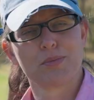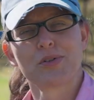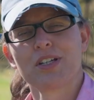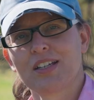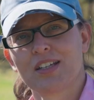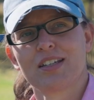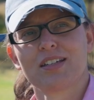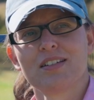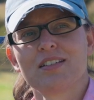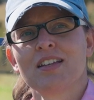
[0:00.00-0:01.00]
the morning
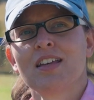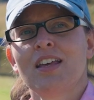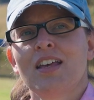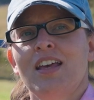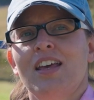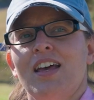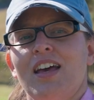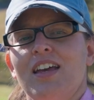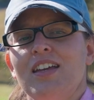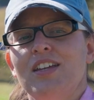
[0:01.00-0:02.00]
and
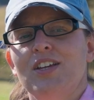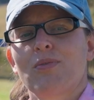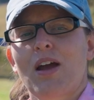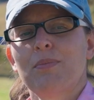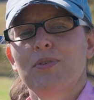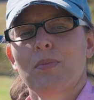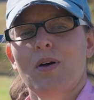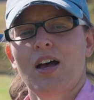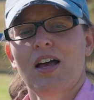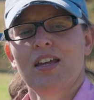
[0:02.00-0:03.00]
he grabbed
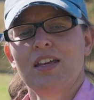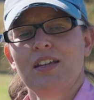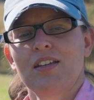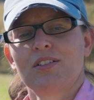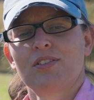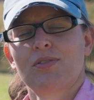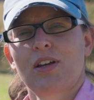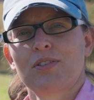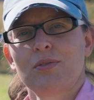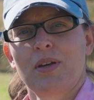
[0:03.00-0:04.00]
my
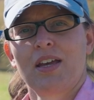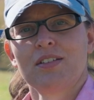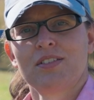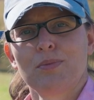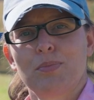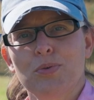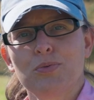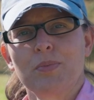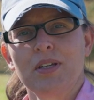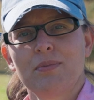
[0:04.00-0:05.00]
tracksuit pants and
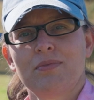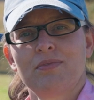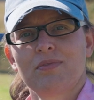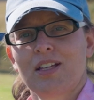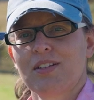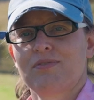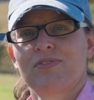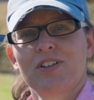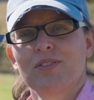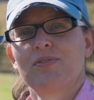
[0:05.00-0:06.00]
pulled me, like it
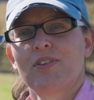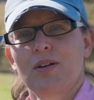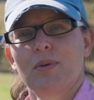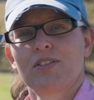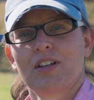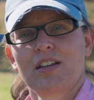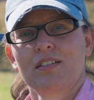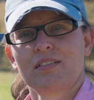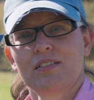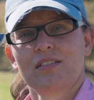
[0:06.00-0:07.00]
felt very much like
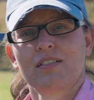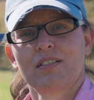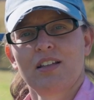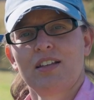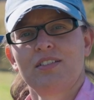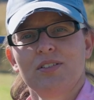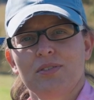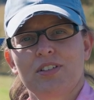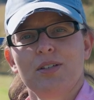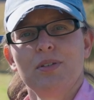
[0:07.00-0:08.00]
Lassie
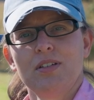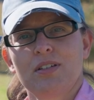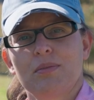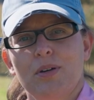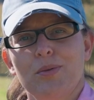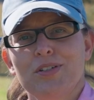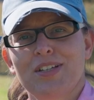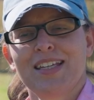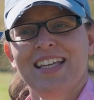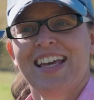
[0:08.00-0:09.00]
or Skippy
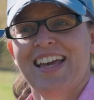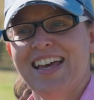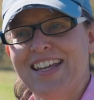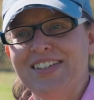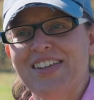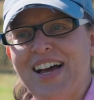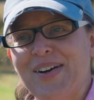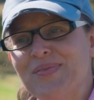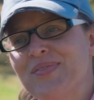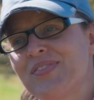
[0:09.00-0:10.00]
moment. And
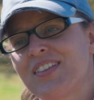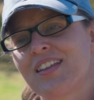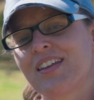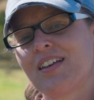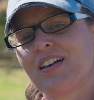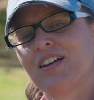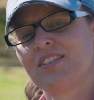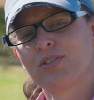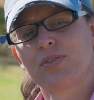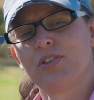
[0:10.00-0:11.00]
I
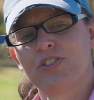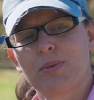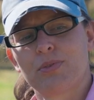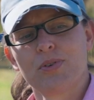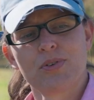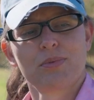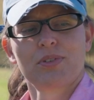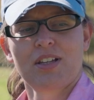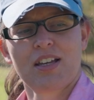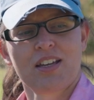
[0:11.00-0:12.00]
took a few steps forward and
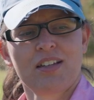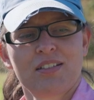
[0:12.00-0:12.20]
was like, okay,